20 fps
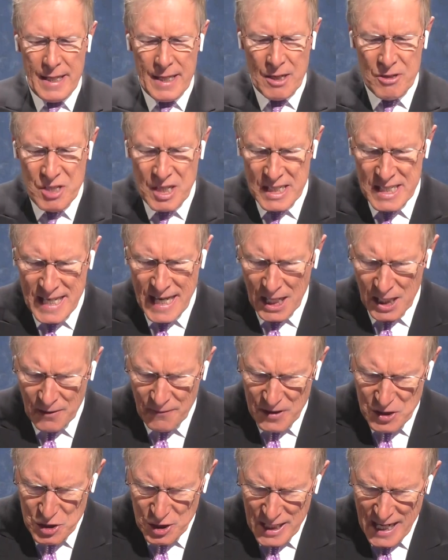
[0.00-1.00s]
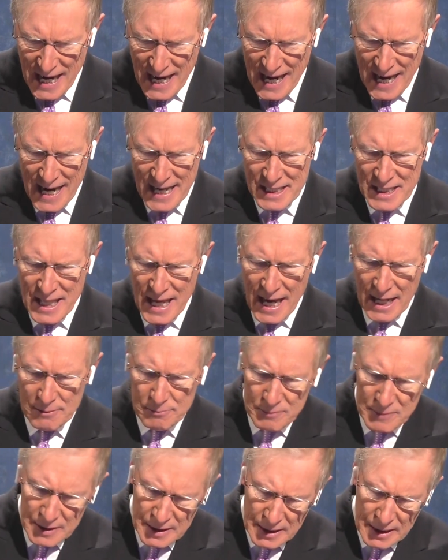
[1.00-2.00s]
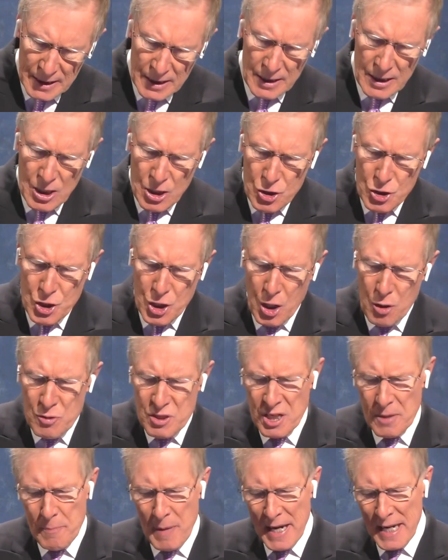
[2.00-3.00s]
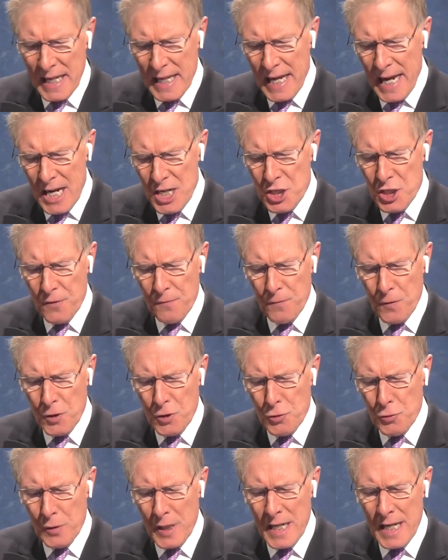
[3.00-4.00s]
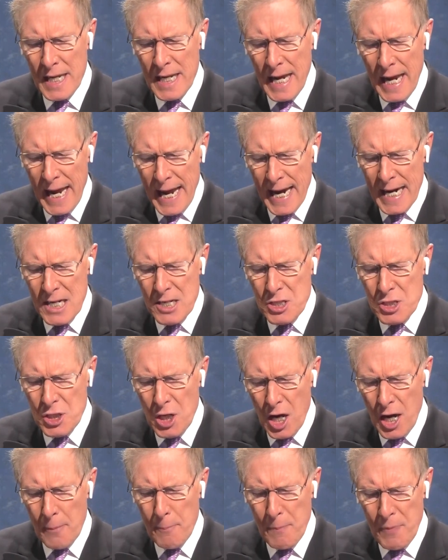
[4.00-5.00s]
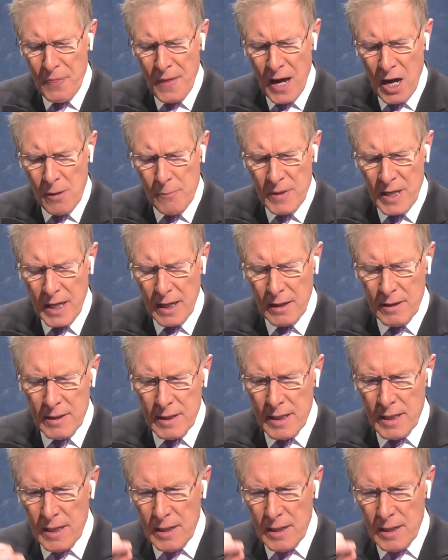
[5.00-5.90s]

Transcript: There's a television ad that shows a medication for treating exophthalmia.